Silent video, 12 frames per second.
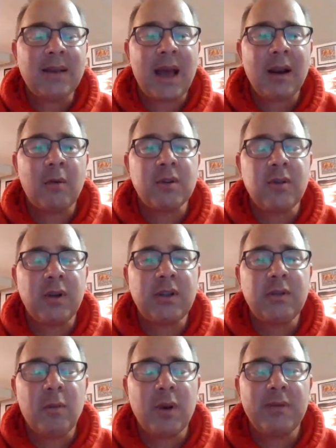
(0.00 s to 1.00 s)
title. It was only
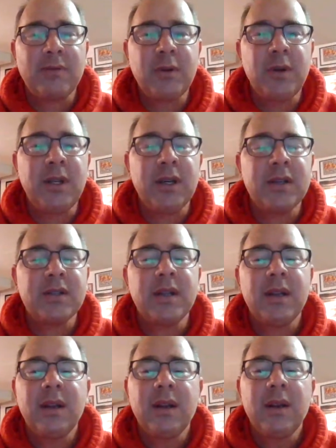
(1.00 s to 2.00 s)
one of two years
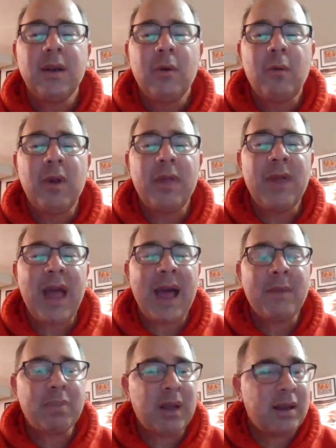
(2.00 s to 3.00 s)
with
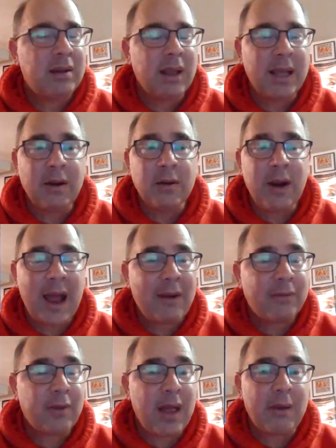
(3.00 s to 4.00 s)
that. Played later
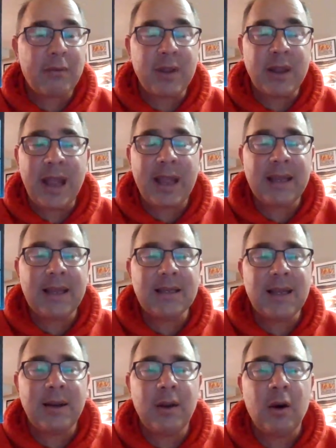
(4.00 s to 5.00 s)
after that for the Yankees,
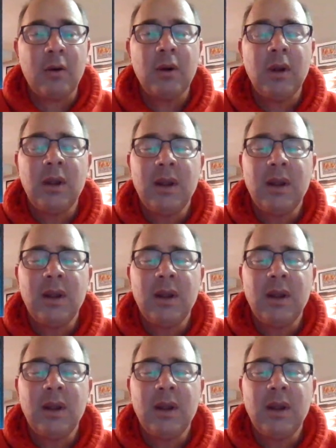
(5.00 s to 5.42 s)
I know.